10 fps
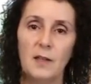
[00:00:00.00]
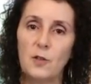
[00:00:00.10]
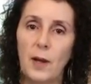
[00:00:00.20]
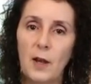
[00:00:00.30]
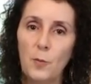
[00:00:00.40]
So
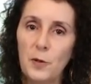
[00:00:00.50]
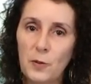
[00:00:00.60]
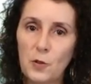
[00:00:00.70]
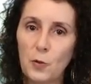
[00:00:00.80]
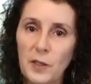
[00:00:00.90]
I hope you
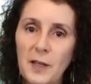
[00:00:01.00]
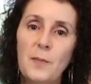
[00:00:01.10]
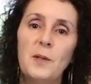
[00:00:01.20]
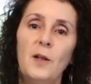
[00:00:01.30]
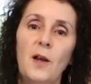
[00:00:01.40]
enjoyed
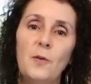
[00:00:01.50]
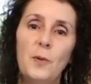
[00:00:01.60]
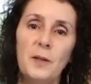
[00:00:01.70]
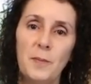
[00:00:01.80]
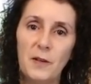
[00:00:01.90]
coming along
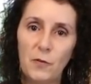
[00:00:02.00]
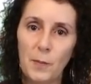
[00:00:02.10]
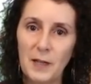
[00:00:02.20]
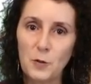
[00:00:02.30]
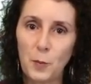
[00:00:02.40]
with me for
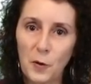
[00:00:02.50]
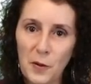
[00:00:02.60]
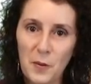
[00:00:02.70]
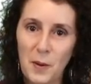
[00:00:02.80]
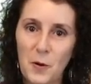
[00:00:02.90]
my spur
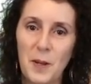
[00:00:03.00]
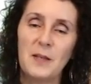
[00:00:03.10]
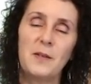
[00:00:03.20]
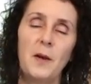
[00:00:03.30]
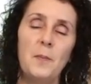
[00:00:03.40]
of the moment
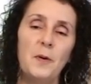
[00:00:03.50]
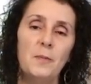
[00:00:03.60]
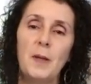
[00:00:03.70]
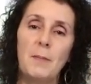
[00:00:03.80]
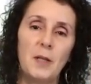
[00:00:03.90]

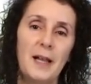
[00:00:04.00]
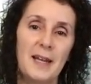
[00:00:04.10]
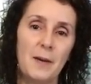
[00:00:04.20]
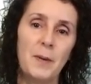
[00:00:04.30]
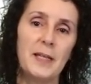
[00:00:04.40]
supper. I'm glad
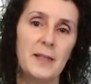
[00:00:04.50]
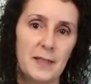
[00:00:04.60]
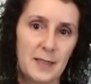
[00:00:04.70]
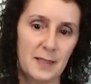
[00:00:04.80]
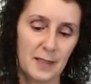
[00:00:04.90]
I made
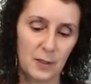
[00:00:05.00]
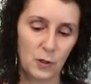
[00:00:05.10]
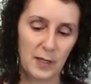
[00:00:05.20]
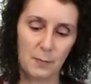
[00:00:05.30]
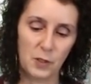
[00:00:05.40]
this
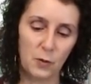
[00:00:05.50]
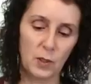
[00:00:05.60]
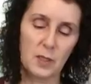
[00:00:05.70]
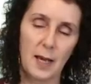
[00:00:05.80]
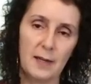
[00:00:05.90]
decision. I'm so
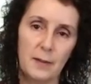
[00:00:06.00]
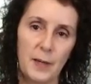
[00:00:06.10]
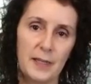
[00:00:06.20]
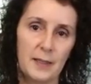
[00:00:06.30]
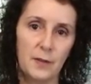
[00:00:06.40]
excited
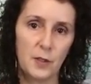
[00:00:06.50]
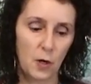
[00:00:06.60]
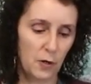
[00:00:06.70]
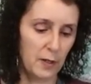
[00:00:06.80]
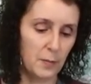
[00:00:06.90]
about eating the
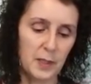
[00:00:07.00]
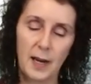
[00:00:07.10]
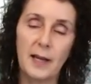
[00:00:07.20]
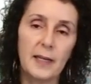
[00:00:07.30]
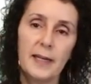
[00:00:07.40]
turnips and
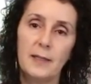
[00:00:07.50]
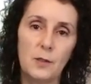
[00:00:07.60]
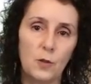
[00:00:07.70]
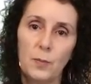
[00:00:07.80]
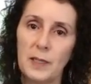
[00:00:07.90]
I can eat
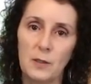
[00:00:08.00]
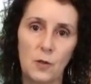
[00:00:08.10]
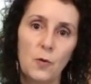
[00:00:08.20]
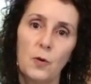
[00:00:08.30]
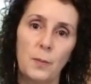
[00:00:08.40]
soup, beans,
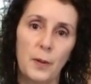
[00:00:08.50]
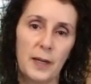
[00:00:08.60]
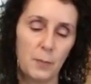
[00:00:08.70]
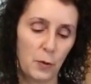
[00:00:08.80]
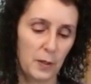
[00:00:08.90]
and
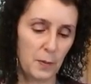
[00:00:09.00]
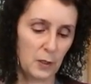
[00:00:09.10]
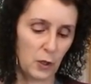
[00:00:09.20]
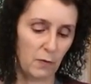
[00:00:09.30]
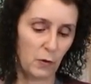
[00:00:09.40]
cornbread pretty
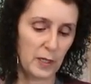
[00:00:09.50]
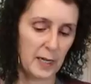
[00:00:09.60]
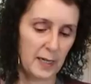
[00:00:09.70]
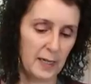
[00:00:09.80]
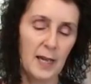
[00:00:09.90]
much every
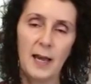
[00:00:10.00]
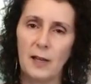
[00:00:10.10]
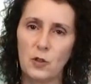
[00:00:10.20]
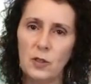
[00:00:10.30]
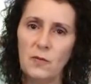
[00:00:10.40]
day. I
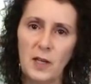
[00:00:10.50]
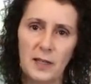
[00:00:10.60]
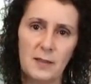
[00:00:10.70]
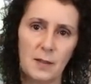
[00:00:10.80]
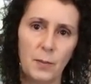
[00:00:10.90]
should have cut
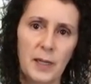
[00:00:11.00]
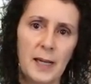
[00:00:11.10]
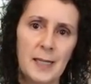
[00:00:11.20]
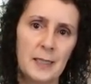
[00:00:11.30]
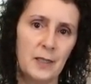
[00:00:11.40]
us a big
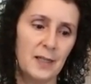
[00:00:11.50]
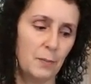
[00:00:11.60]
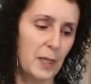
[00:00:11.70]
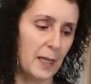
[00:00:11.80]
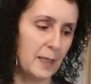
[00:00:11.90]
onion,
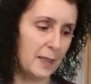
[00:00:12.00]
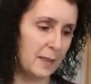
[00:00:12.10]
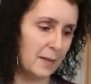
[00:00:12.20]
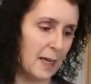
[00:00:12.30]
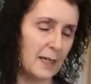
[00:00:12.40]
but I
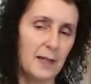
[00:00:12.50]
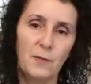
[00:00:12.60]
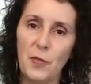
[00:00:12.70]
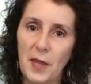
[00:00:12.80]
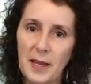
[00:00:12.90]
didn't. I didn't
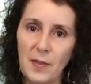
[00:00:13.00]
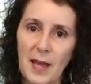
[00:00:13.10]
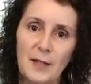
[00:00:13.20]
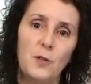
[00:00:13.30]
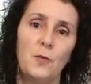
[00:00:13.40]
even think of
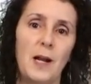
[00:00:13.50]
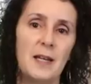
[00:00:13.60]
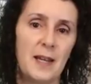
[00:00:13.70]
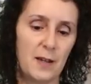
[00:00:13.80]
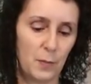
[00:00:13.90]
that till right
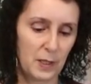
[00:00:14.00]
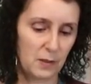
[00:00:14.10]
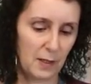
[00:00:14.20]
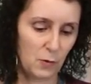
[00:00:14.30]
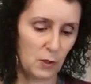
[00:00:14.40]
now because
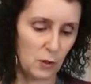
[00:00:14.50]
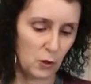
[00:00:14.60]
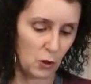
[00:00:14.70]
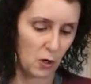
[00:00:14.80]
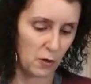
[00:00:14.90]
I was in
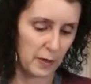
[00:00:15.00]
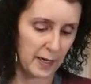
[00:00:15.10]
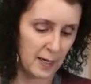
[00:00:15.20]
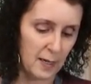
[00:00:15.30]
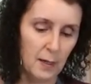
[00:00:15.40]
such a hurry.
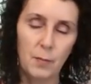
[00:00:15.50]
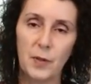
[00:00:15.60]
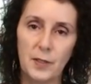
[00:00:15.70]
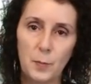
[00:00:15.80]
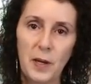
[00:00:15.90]
But
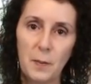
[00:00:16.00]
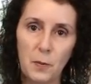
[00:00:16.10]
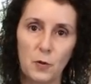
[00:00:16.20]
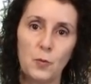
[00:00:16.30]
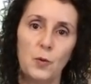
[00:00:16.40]
these
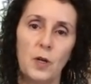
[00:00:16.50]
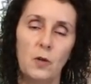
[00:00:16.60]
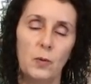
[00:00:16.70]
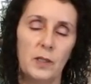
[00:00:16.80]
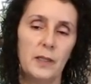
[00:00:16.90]
peppers will
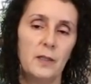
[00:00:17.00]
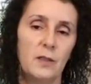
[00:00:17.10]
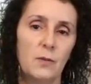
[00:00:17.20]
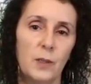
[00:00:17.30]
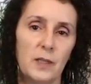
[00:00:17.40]
go really
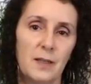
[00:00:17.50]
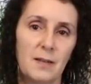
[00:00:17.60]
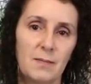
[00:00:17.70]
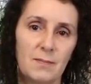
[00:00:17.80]
good with it.